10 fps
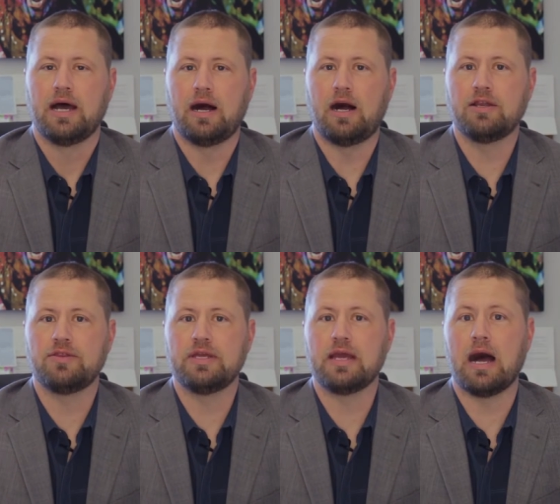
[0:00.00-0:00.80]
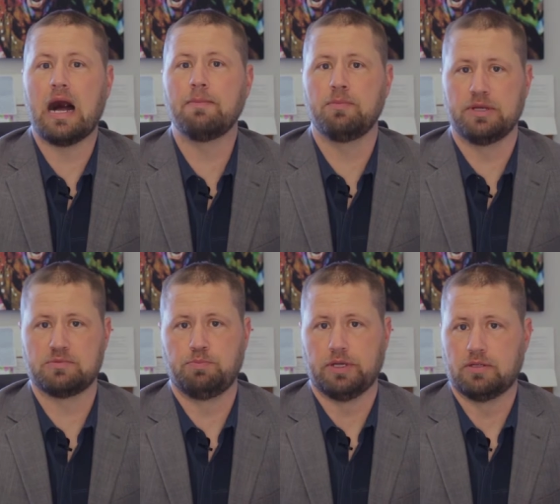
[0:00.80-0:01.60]
on the Omnibus
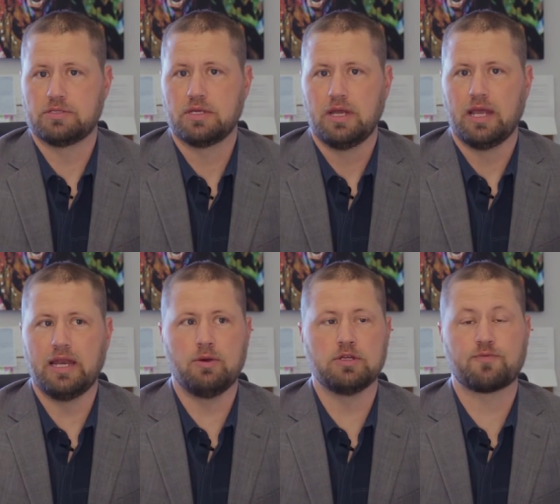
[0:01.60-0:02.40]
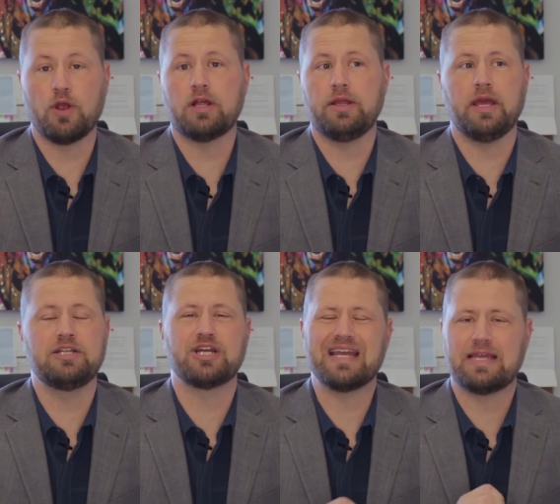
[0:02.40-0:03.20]
Bills. And it was frankly a
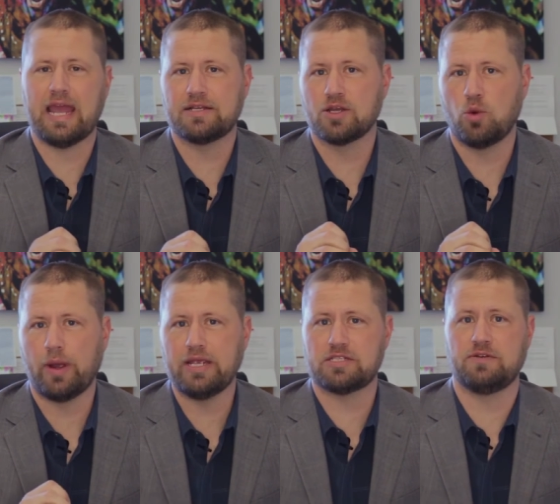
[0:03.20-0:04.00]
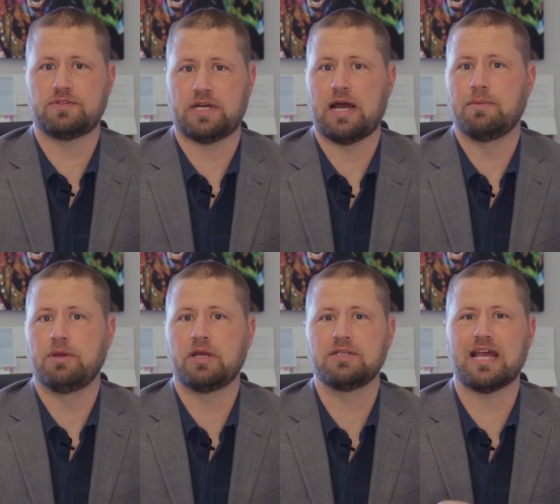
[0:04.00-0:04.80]
gigantic waste of time
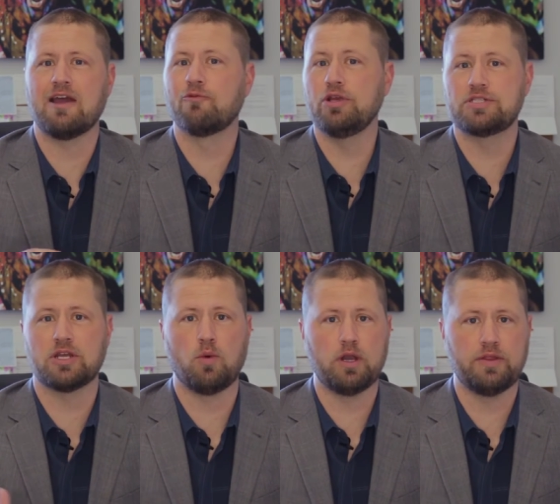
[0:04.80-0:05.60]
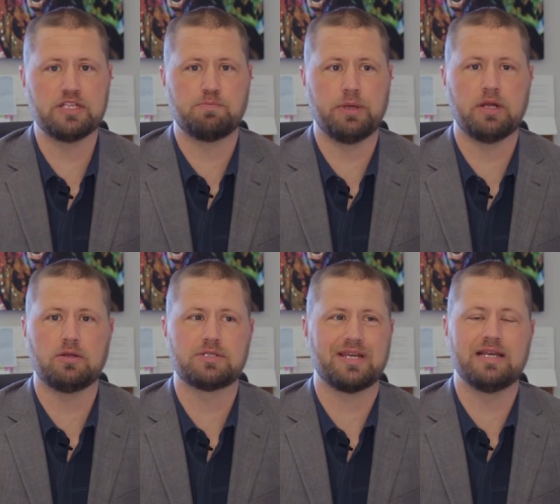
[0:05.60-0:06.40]
because every single one of these
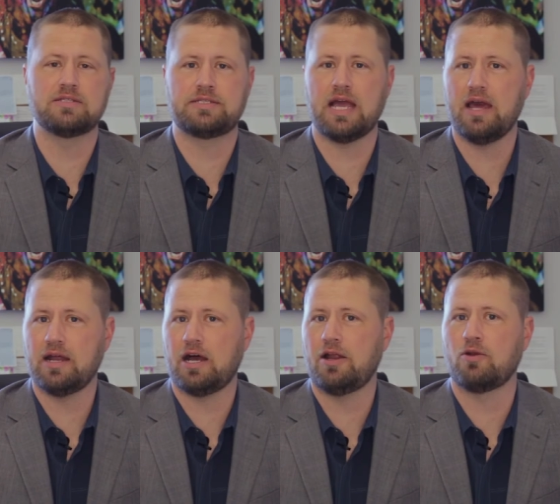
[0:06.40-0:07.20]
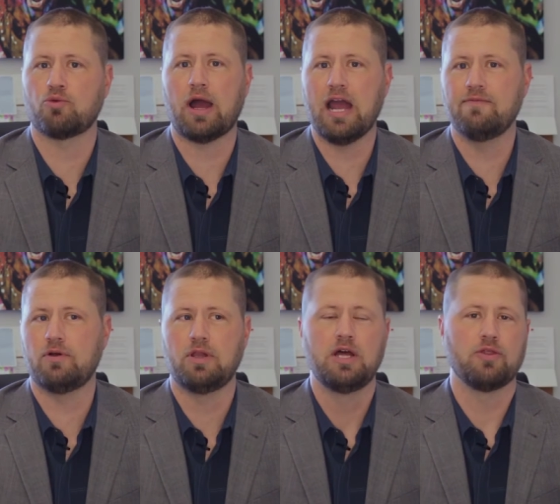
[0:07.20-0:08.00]
bills is dead on
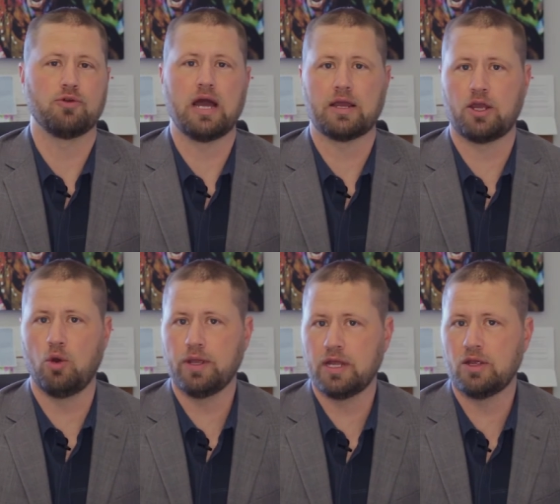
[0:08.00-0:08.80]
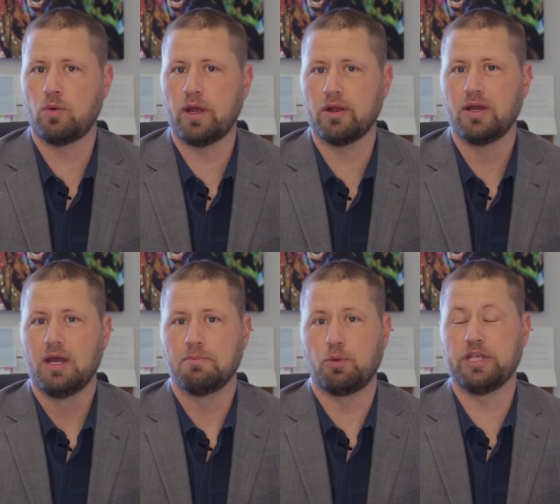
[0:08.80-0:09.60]
arrival. They're not going anywhere,
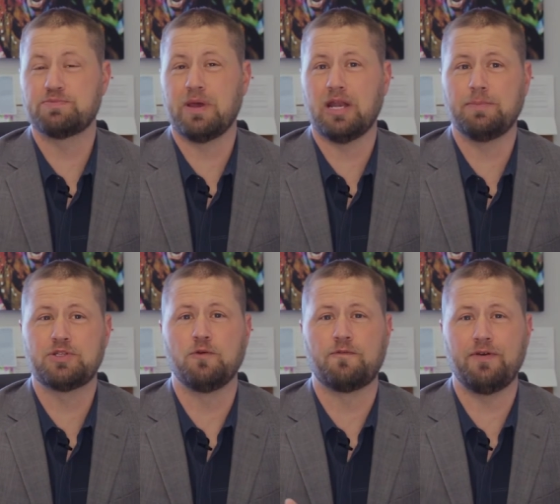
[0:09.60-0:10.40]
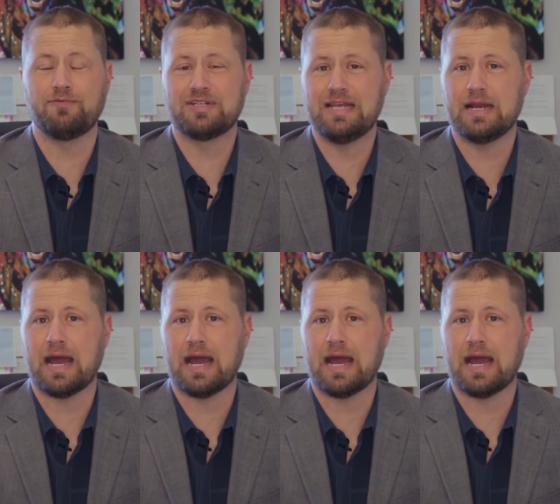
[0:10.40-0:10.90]
but we spent up to 15